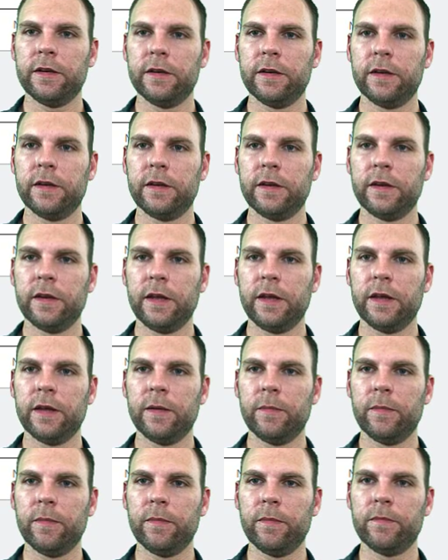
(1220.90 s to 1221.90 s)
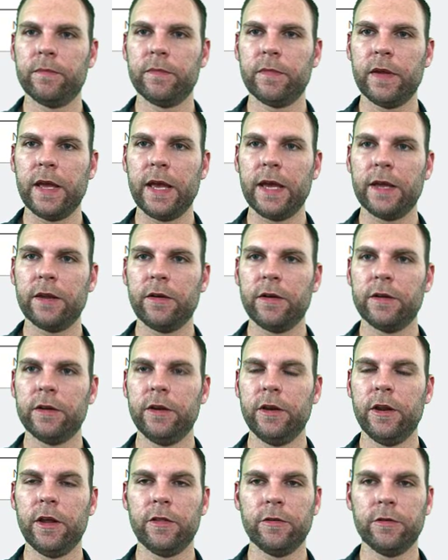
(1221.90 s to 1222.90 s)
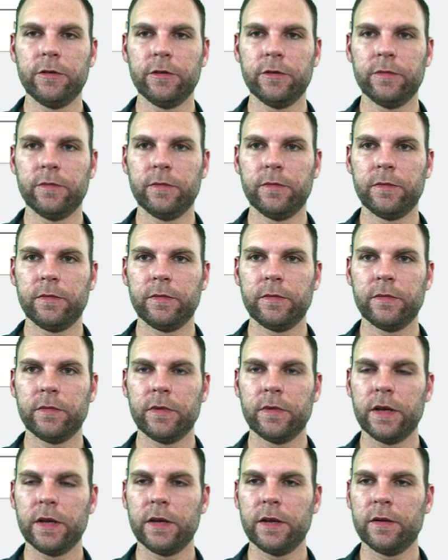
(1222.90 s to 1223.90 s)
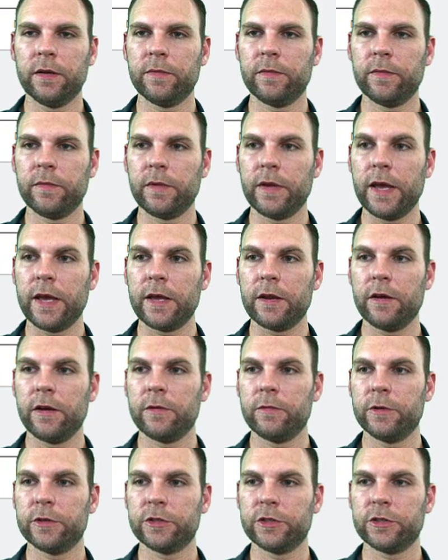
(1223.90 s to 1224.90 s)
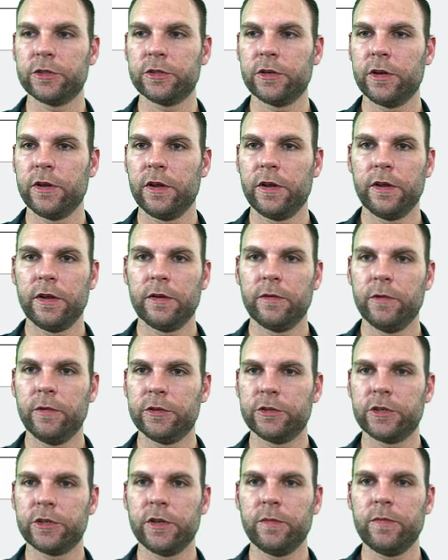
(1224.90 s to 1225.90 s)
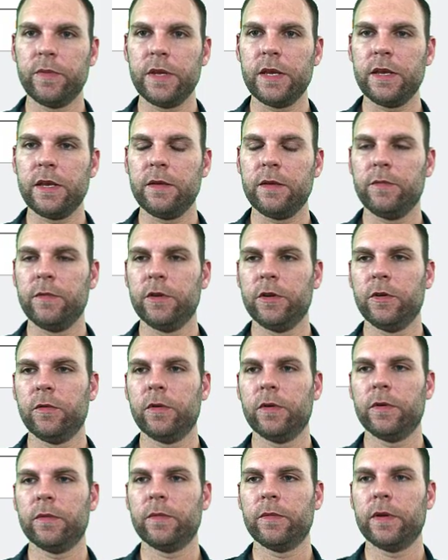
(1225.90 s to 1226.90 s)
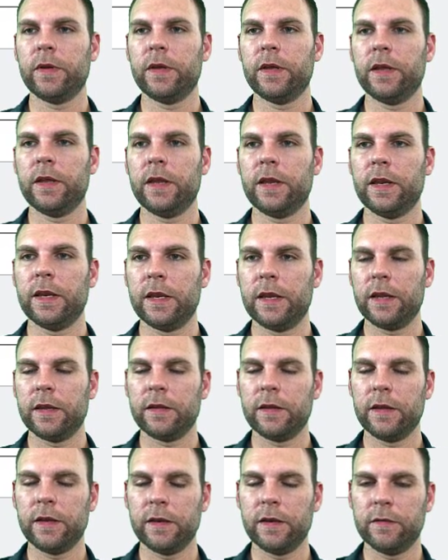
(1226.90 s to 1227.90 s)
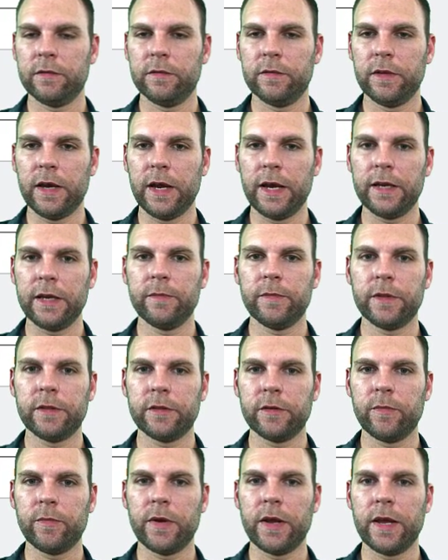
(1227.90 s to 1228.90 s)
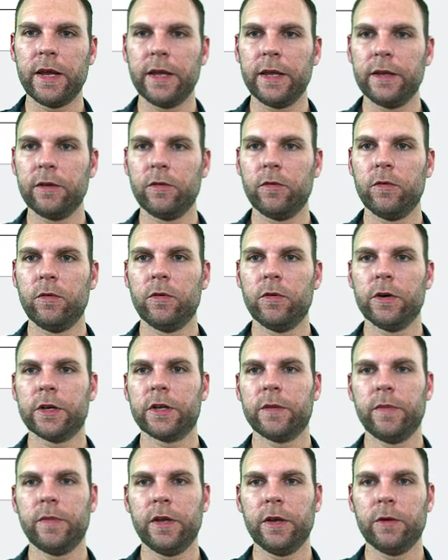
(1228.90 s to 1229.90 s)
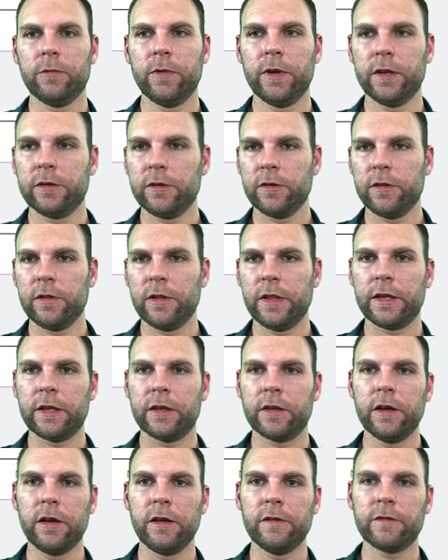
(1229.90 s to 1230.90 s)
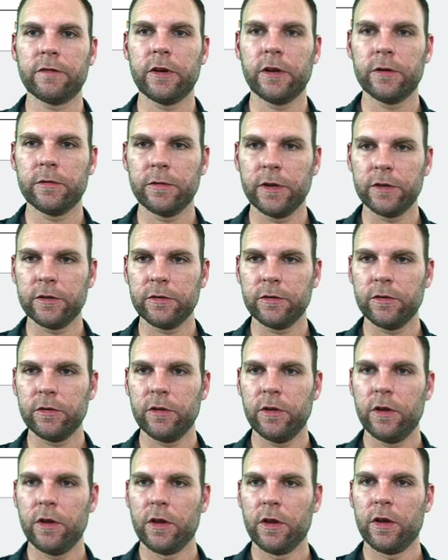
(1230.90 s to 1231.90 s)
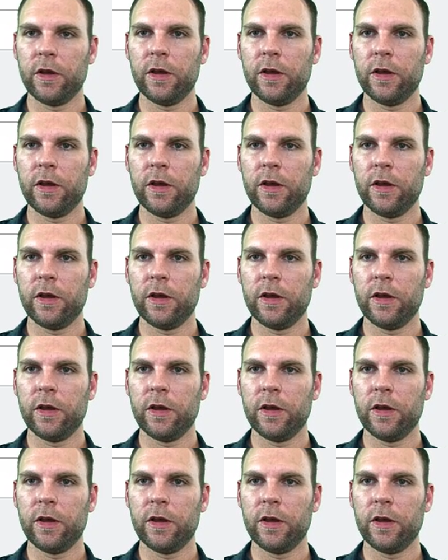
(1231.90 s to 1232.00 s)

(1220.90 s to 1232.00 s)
and add on another add-on, which can be an item that they're buying, or it could be a rental, like a golf cart rental,